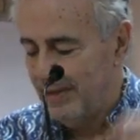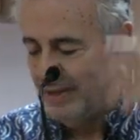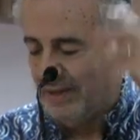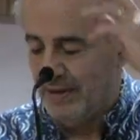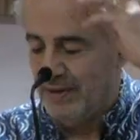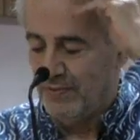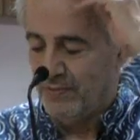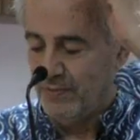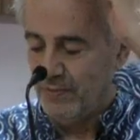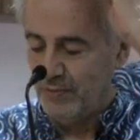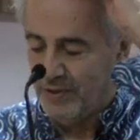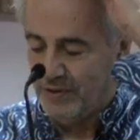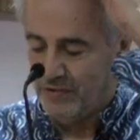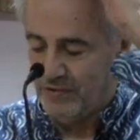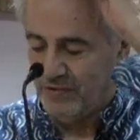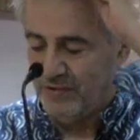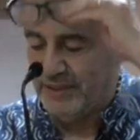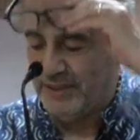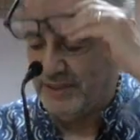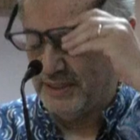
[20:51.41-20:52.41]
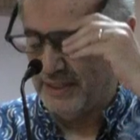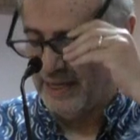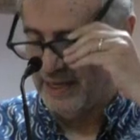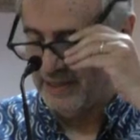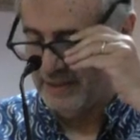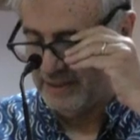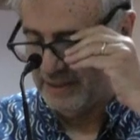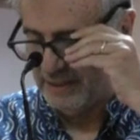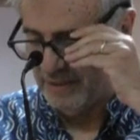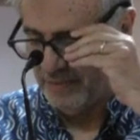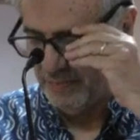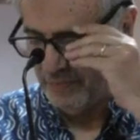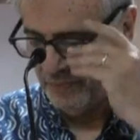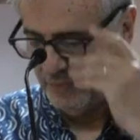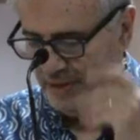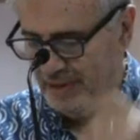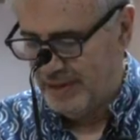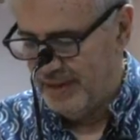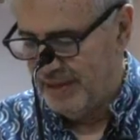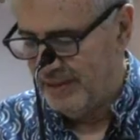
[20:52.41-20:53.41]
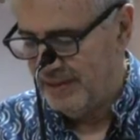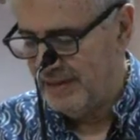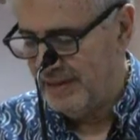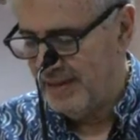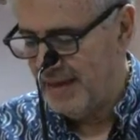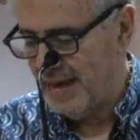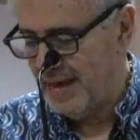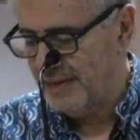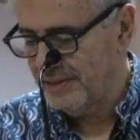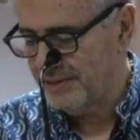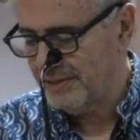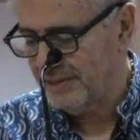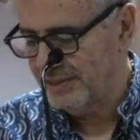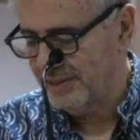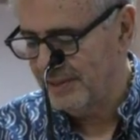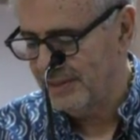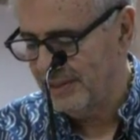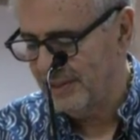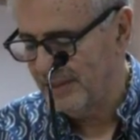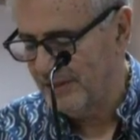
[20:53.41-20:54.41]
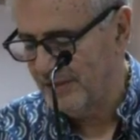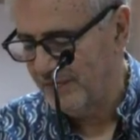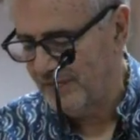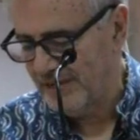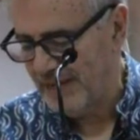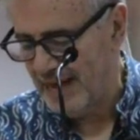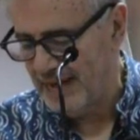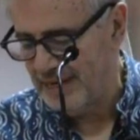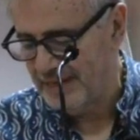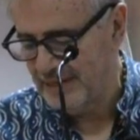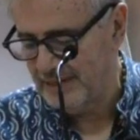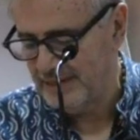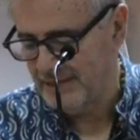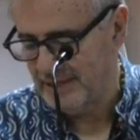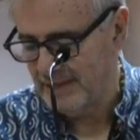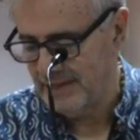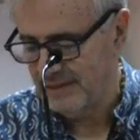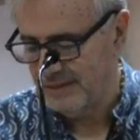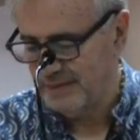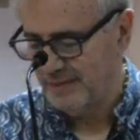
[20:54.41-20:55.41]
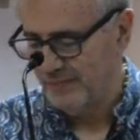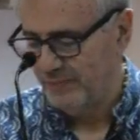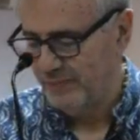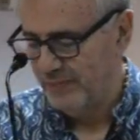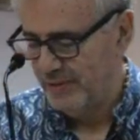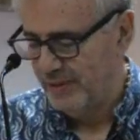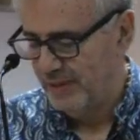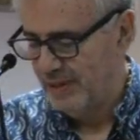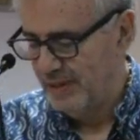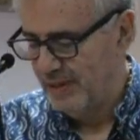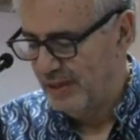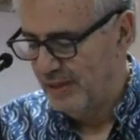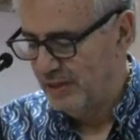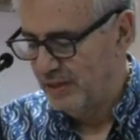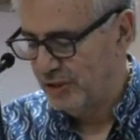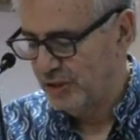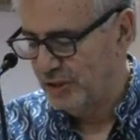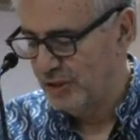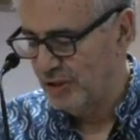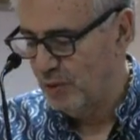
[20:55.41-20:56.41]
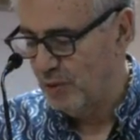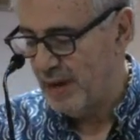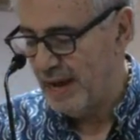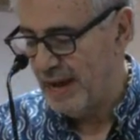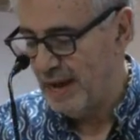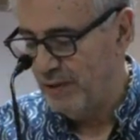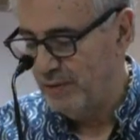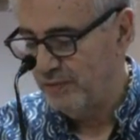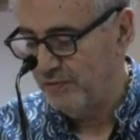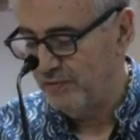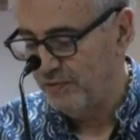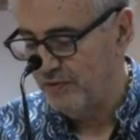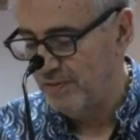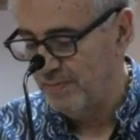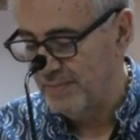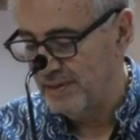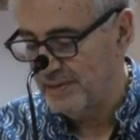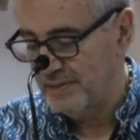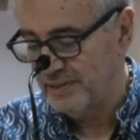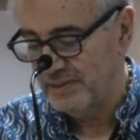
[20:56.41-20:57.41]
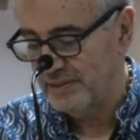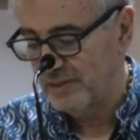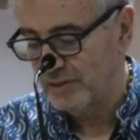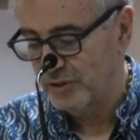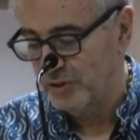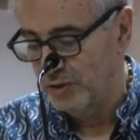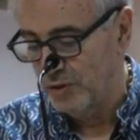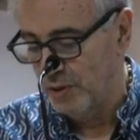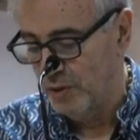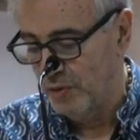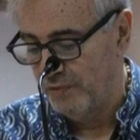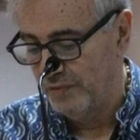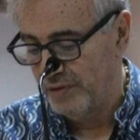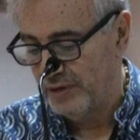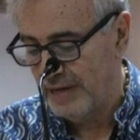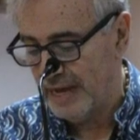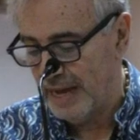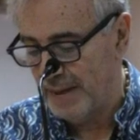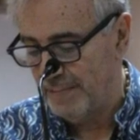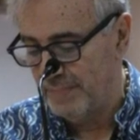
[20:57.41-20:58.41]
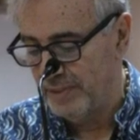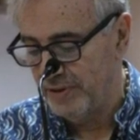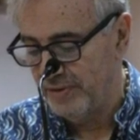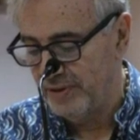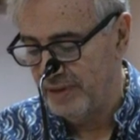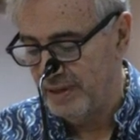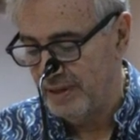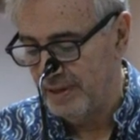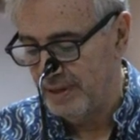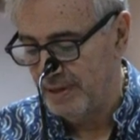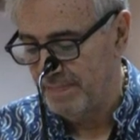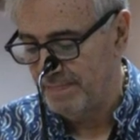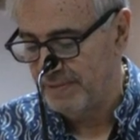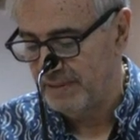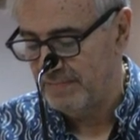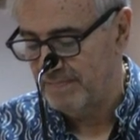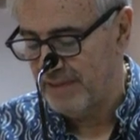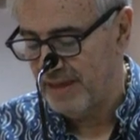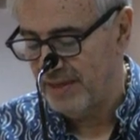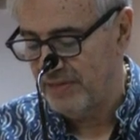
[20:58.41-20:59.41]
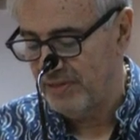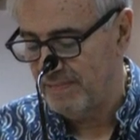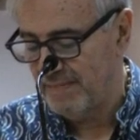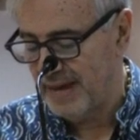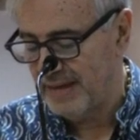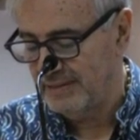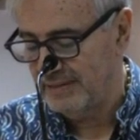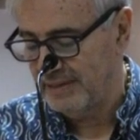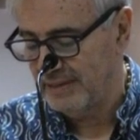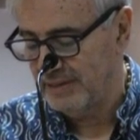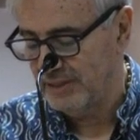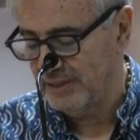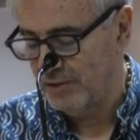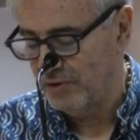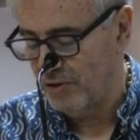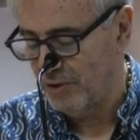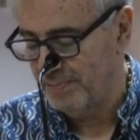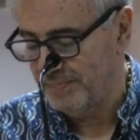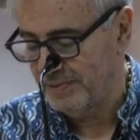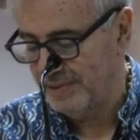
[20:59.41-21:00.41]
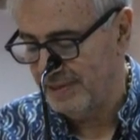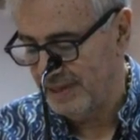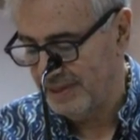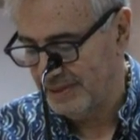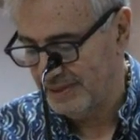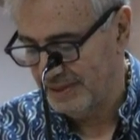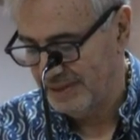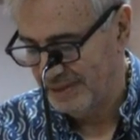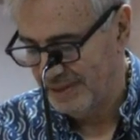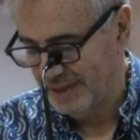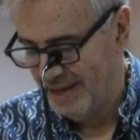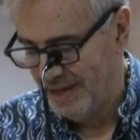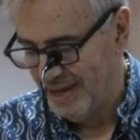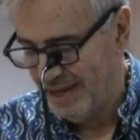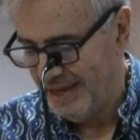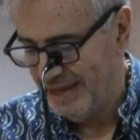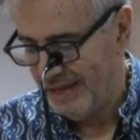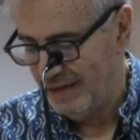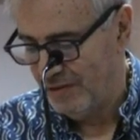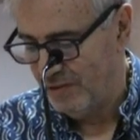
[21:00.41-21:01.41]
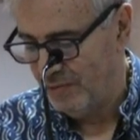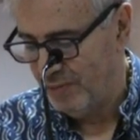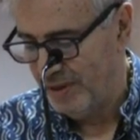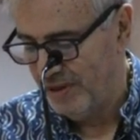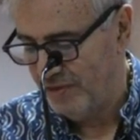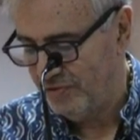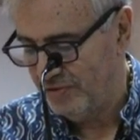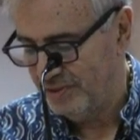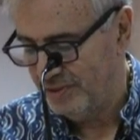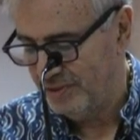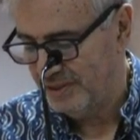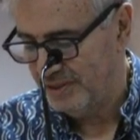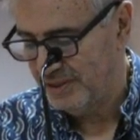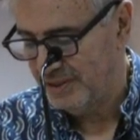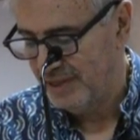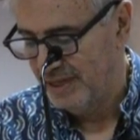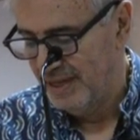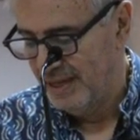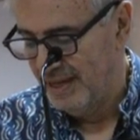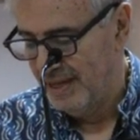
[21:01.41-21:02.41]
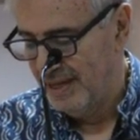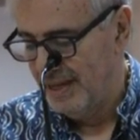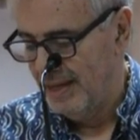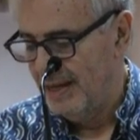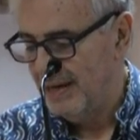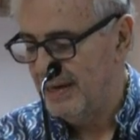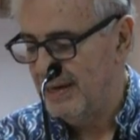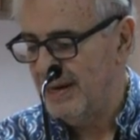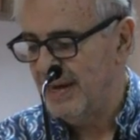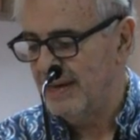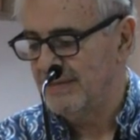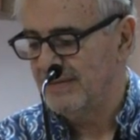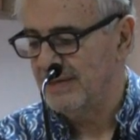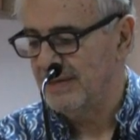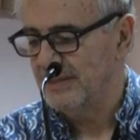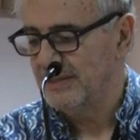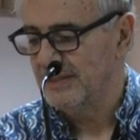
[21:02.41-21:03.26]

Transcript: in which he says, "The ecstasies of galaxies, so out from us there's no vocabulary, but mathematics and optics, equations letting